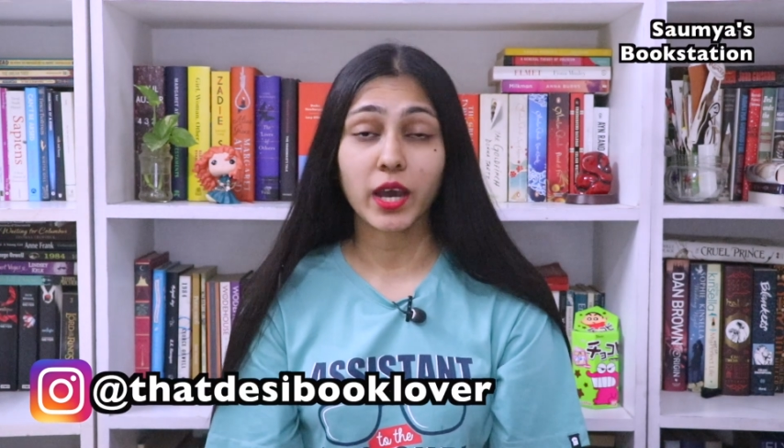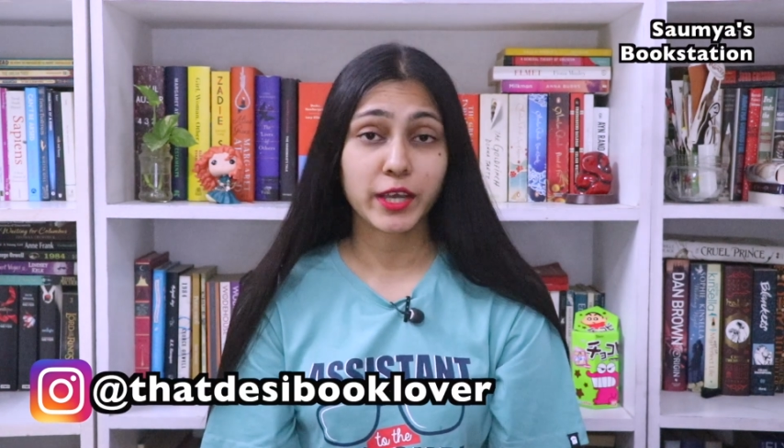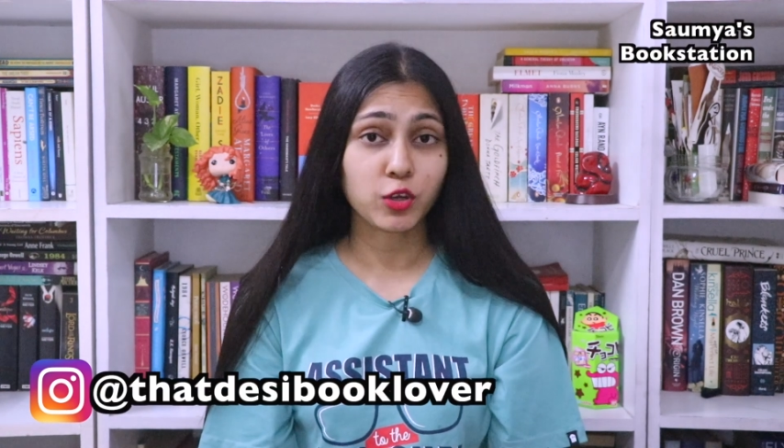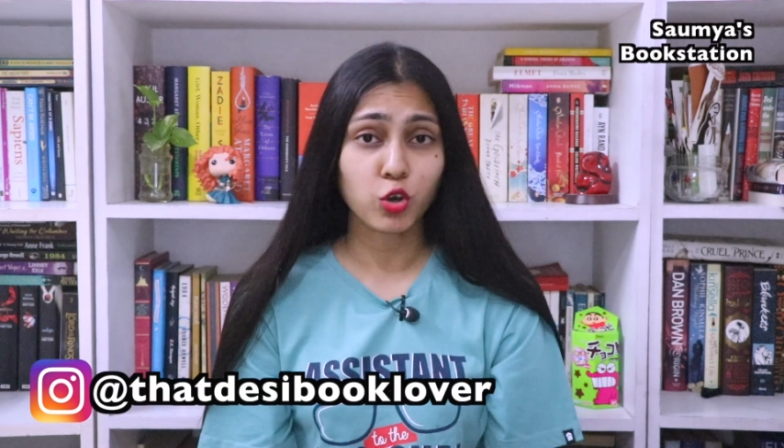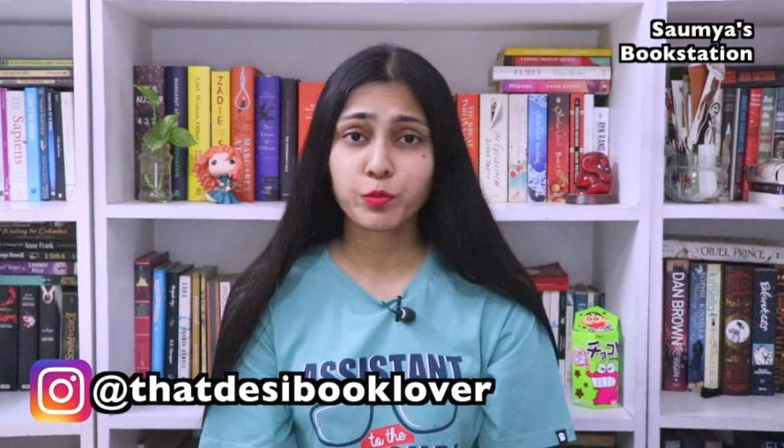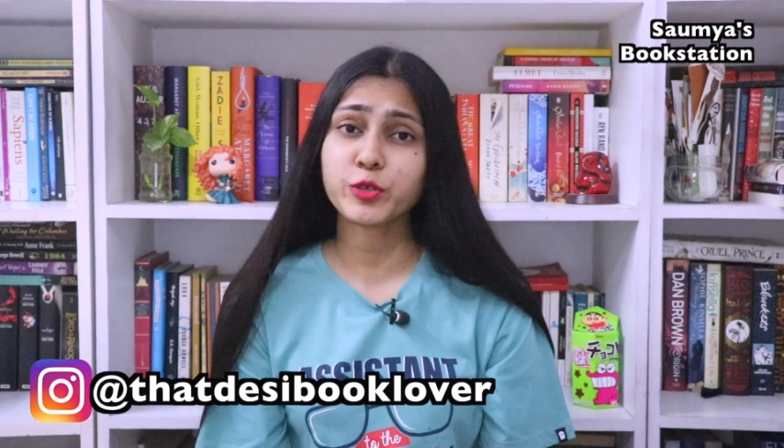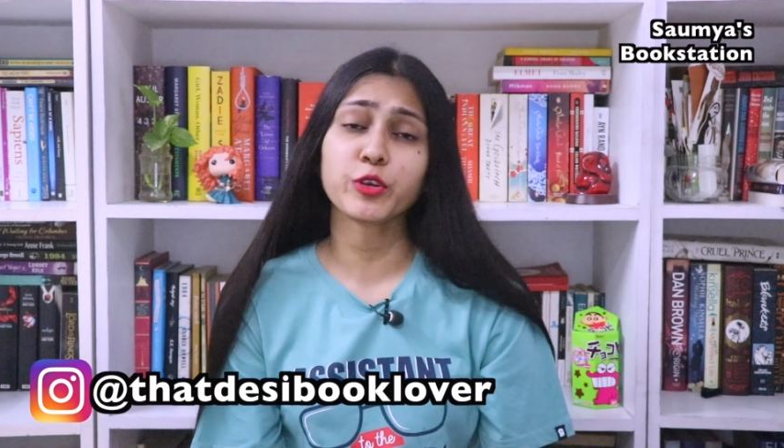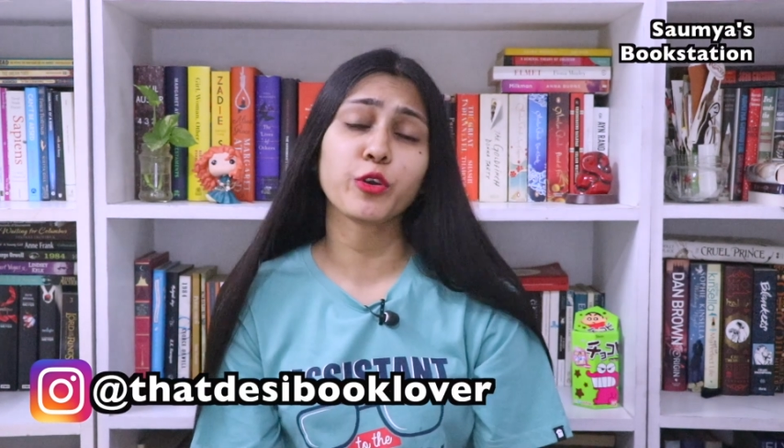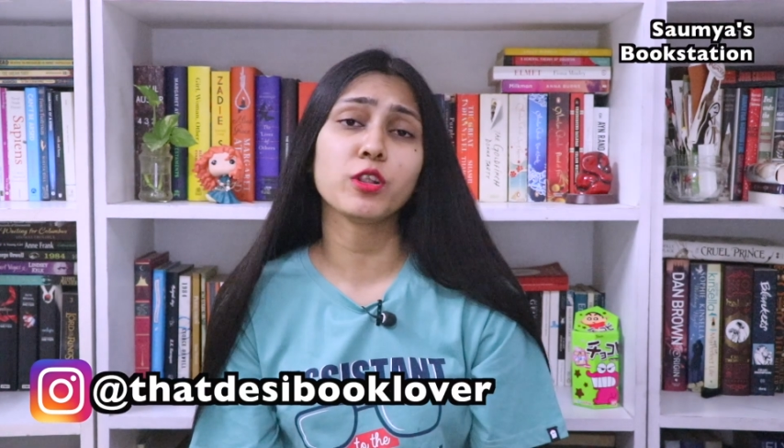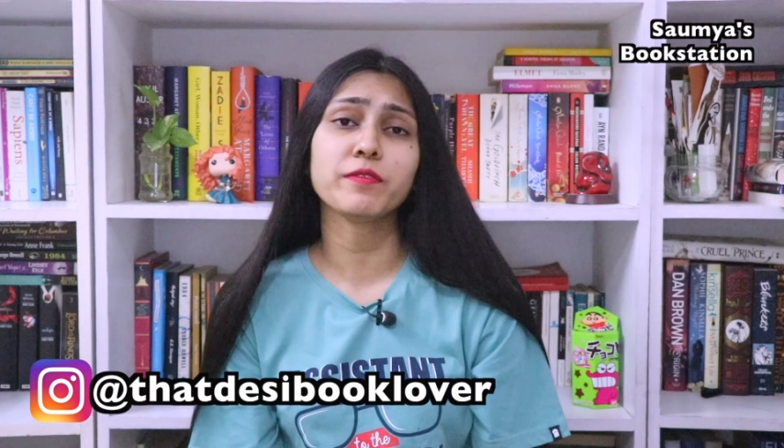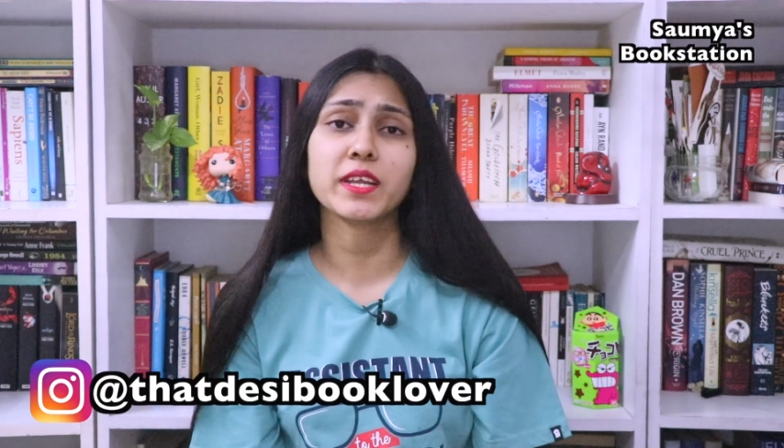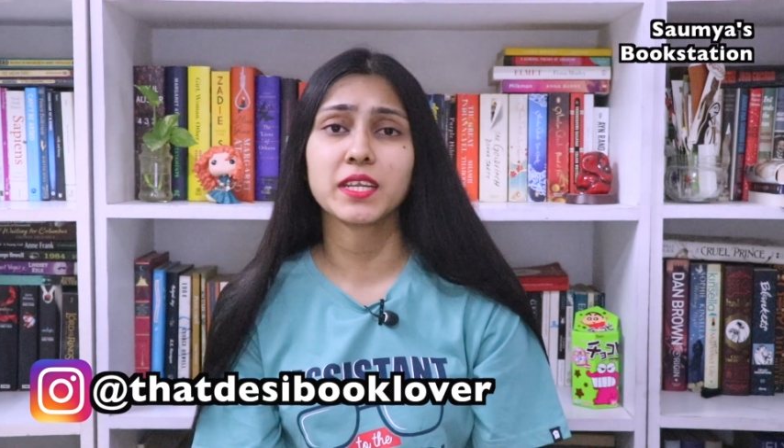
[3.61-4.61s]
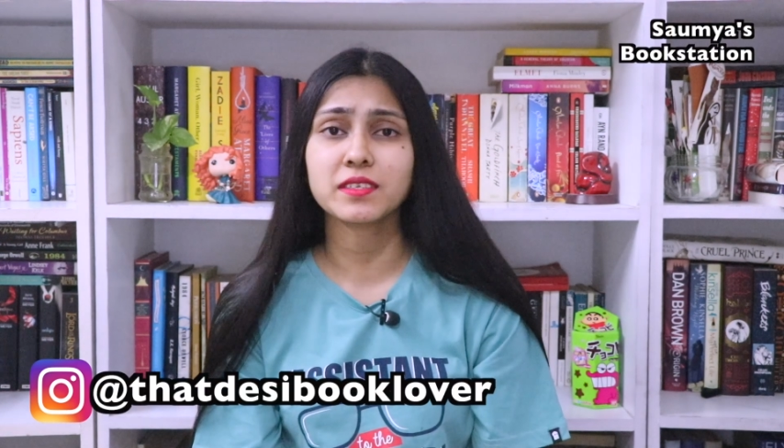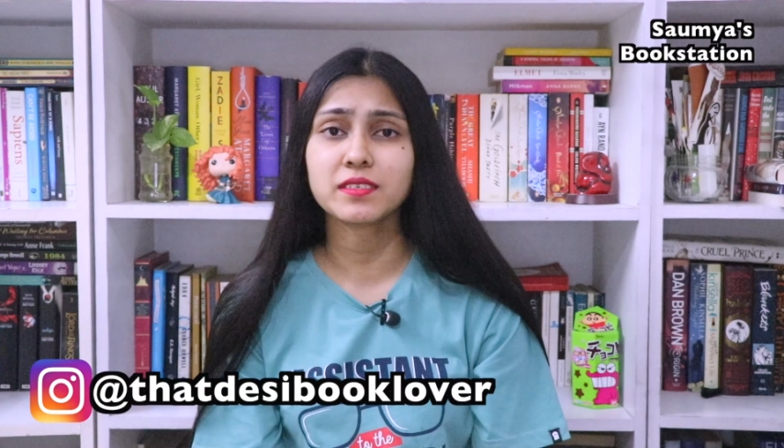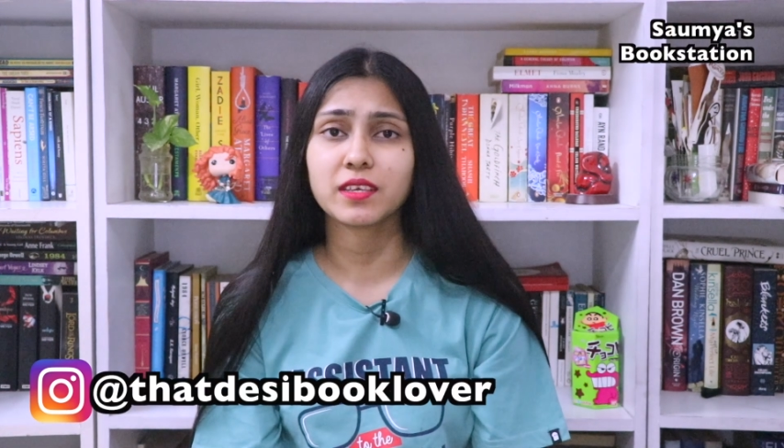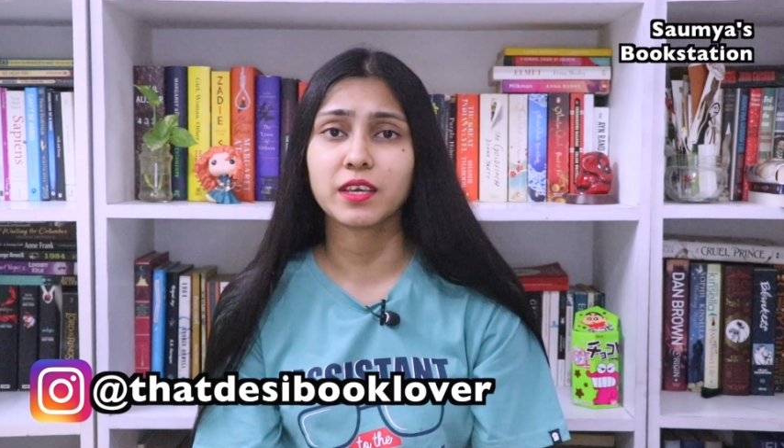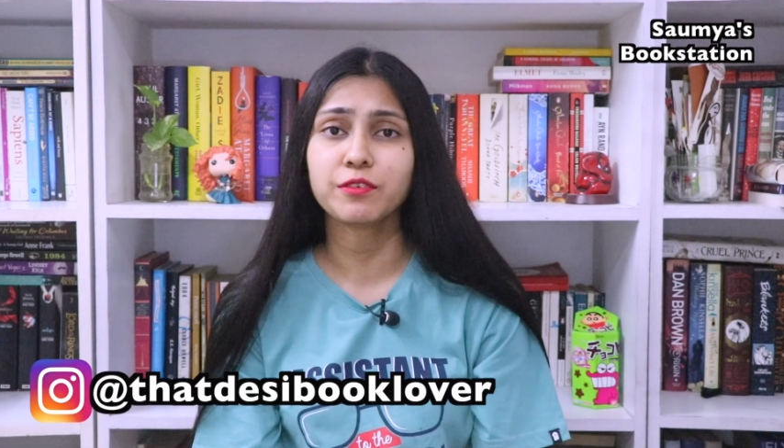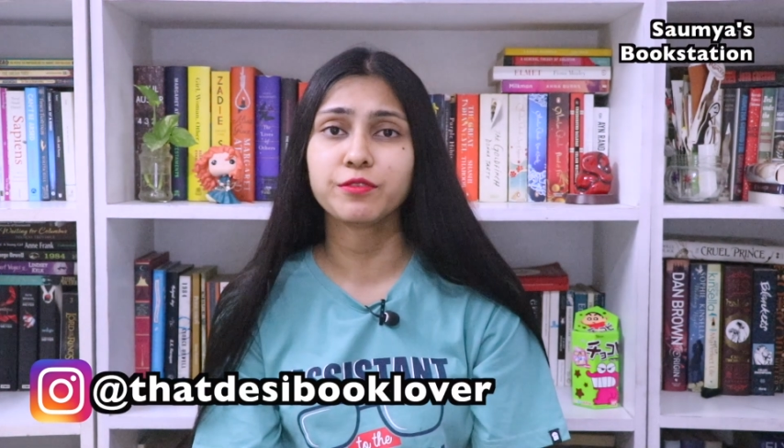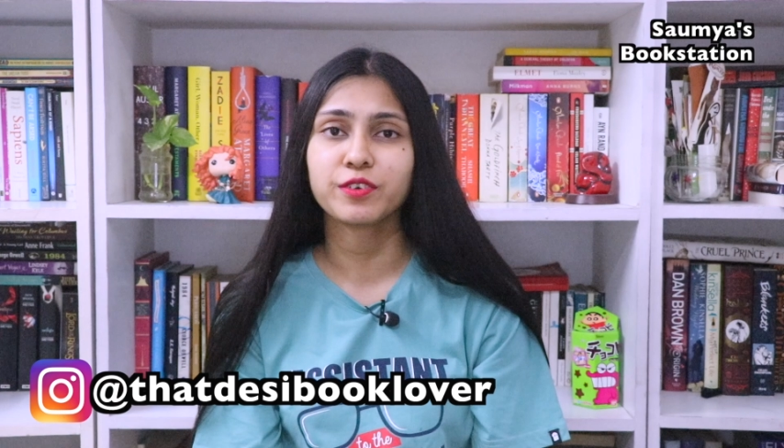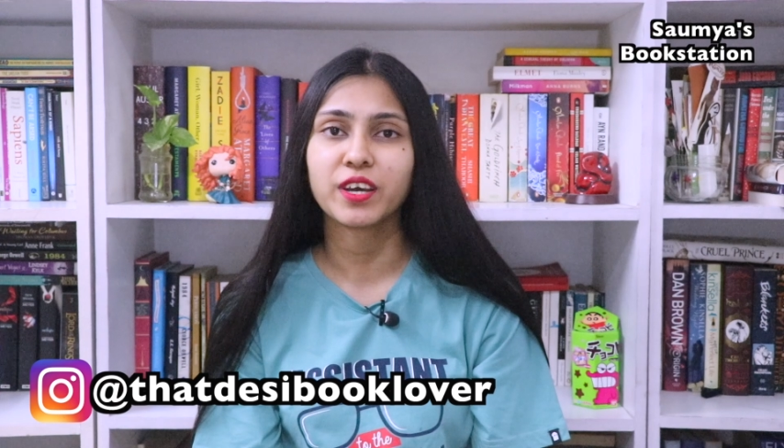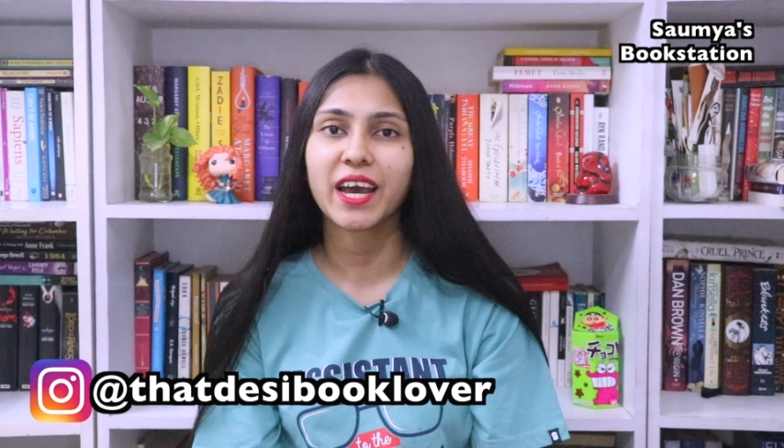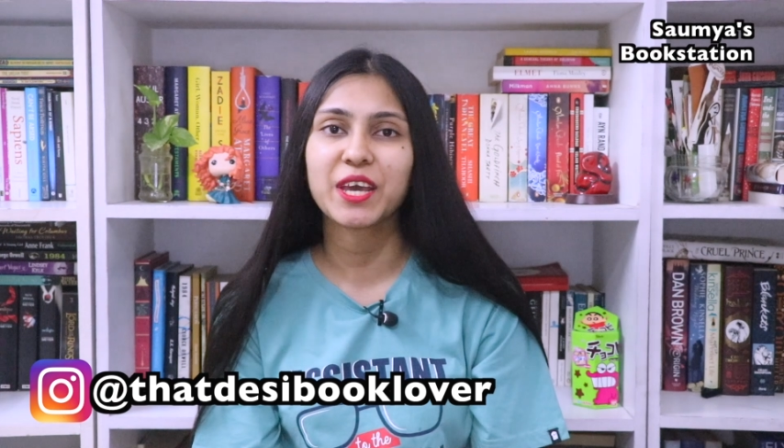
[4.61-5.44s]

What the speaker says: I hope you're all well and safe.